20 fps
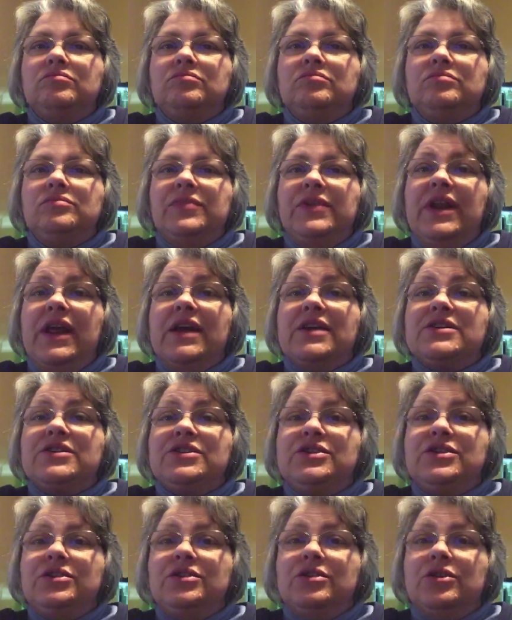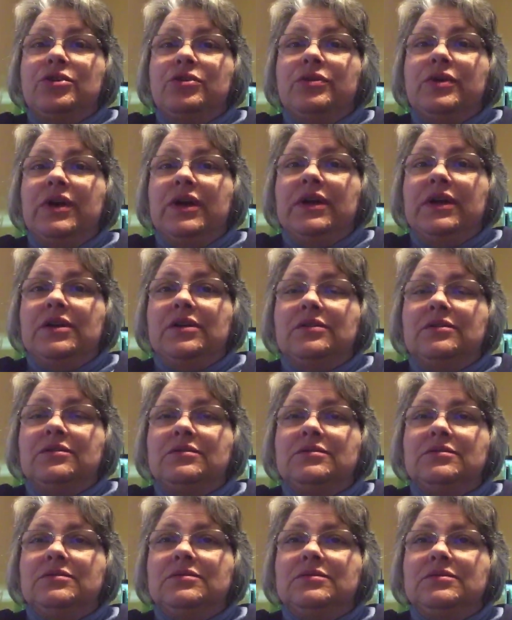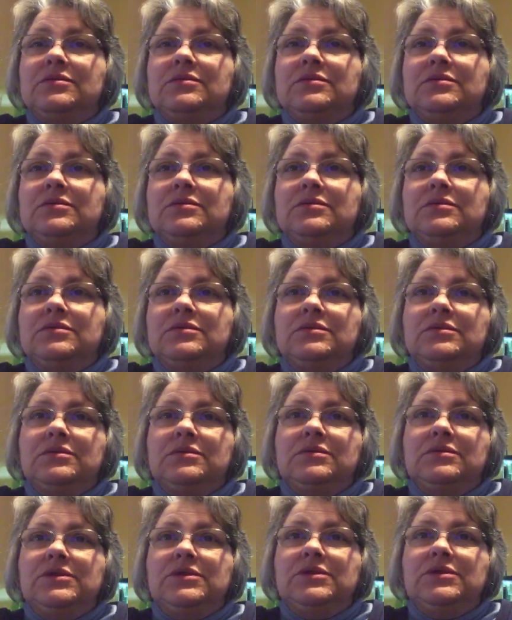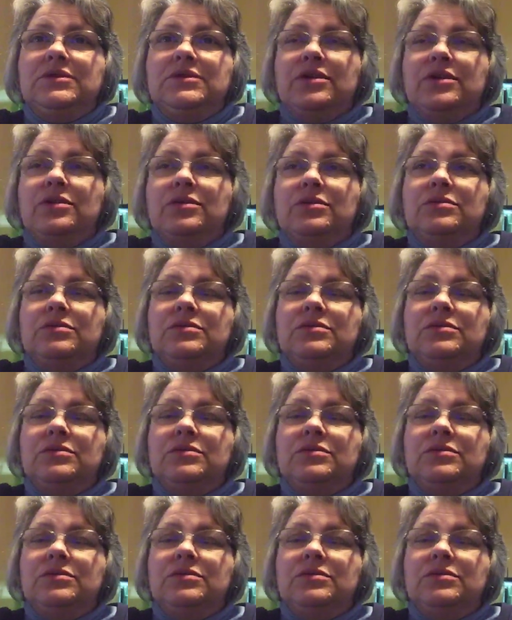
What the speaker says: next to the creek. So